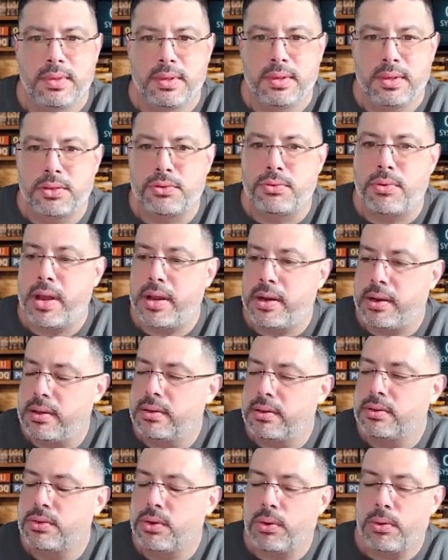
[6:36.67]
That's right.
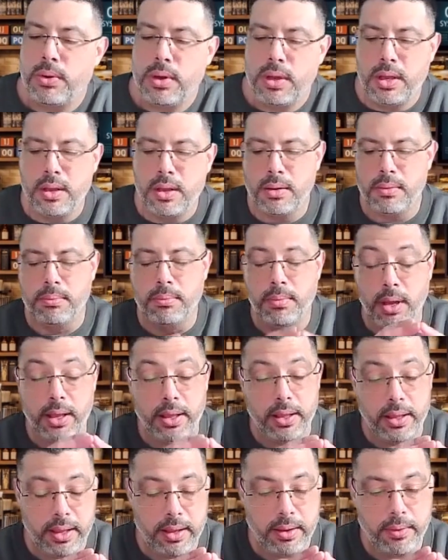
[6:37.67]
So,
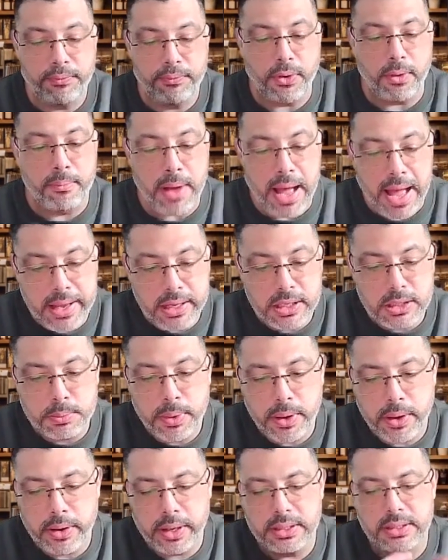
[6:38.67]
from my
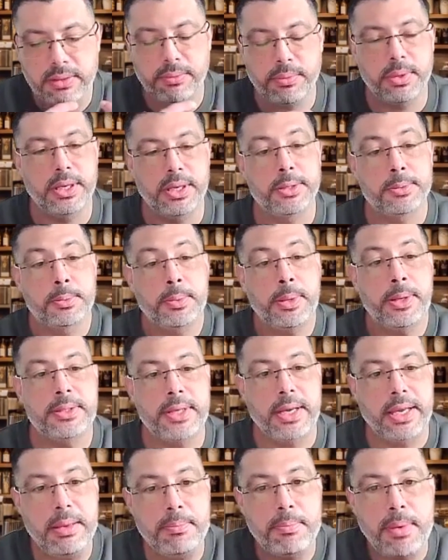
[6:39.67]
experience and from the experience
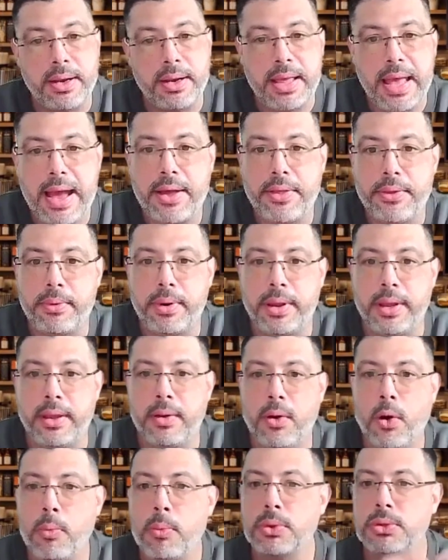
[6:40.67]
I keep on
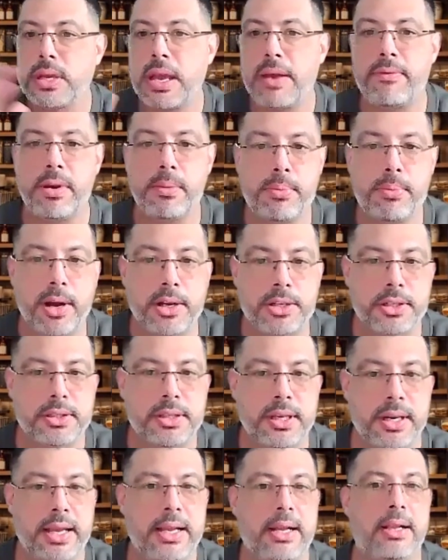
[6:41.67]
gathering, almost every project
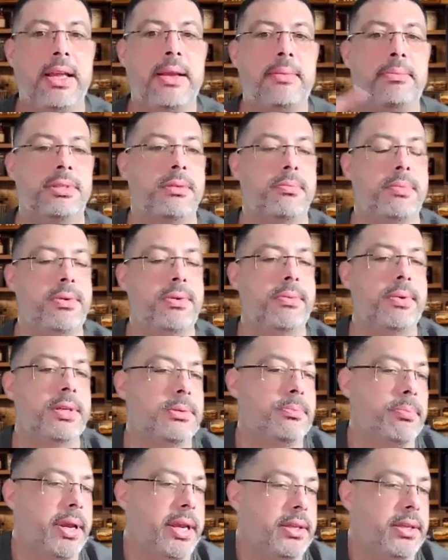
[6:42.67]
today claims to be
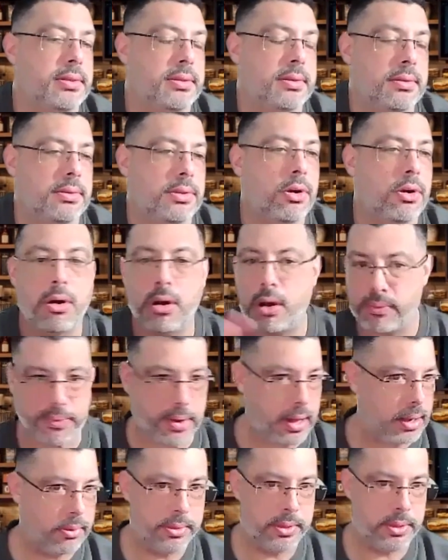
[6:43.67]
risk based. They're all
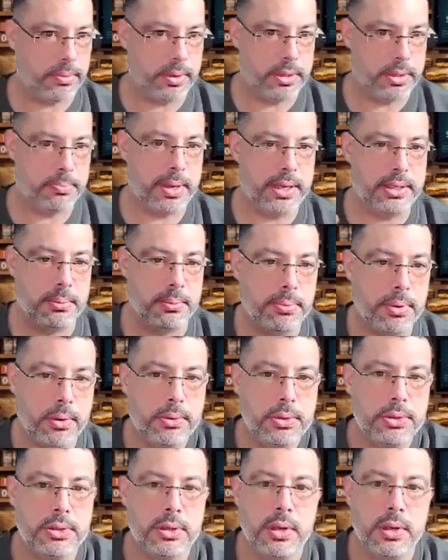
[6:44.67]
following the risk based
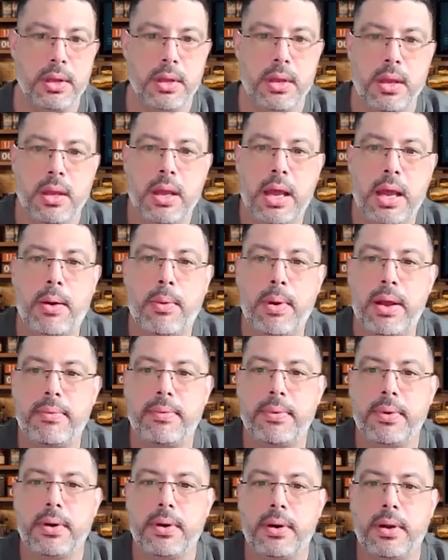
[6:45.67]
approach.
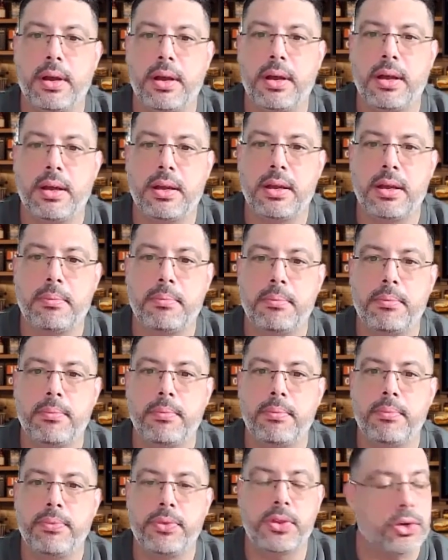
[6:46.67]
However,
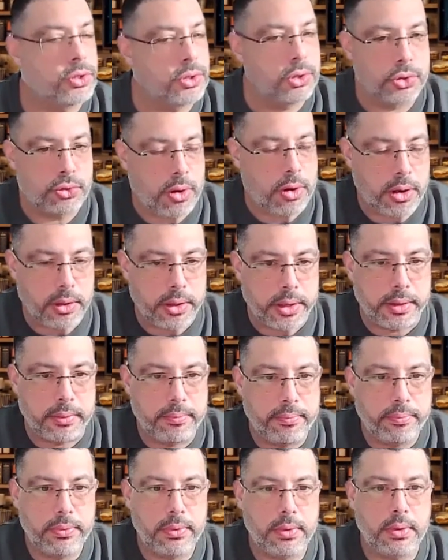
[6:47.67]
they're still struggling.
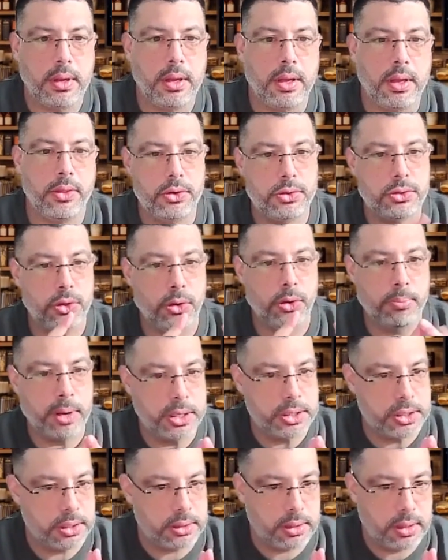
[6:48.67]
There's still
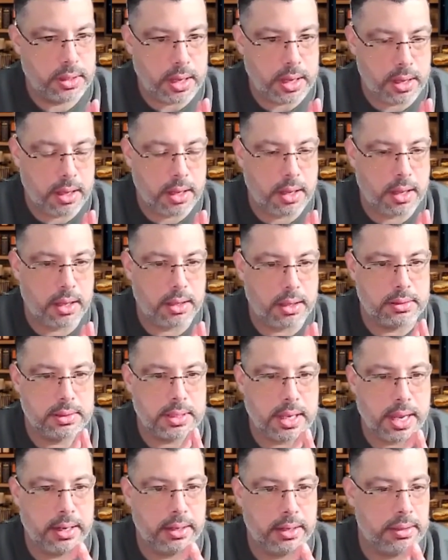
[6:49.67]
budget
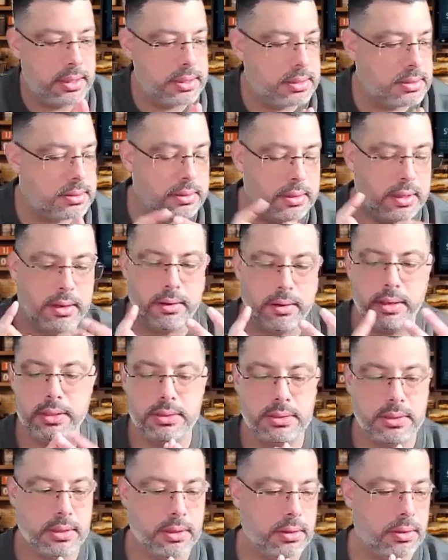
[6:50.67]
tightness. There is
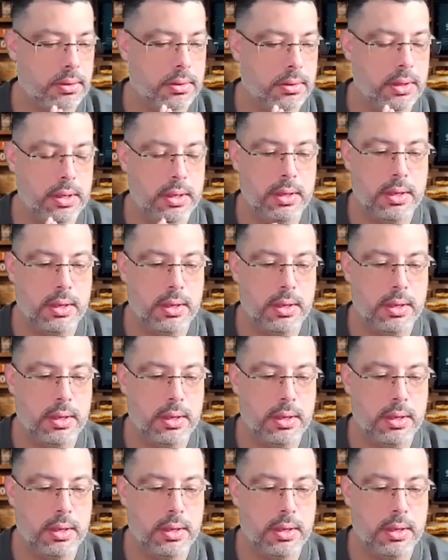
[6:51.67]
still